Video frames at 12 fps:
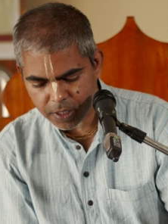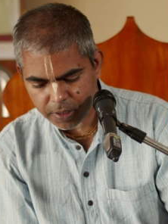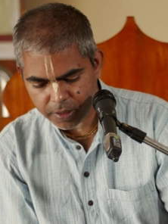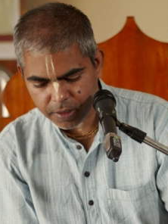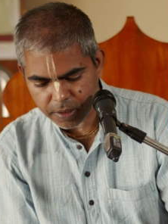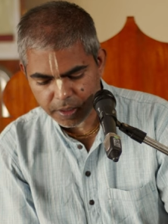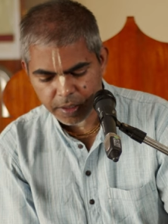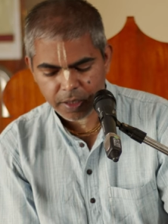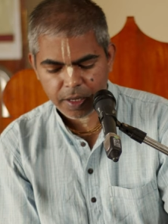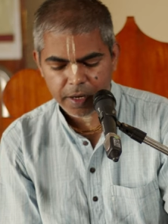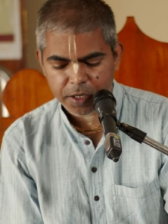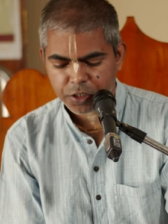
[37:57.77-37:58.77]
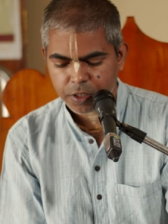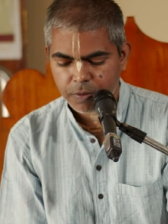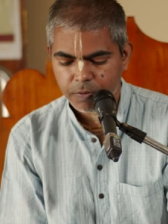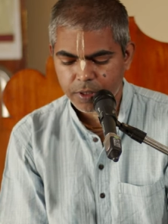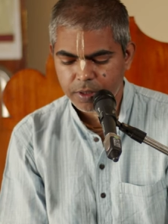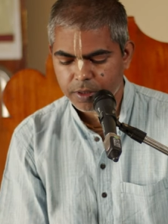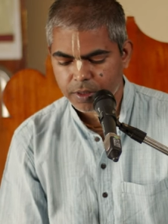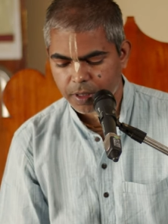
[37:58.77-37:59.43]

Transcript: in the in connection with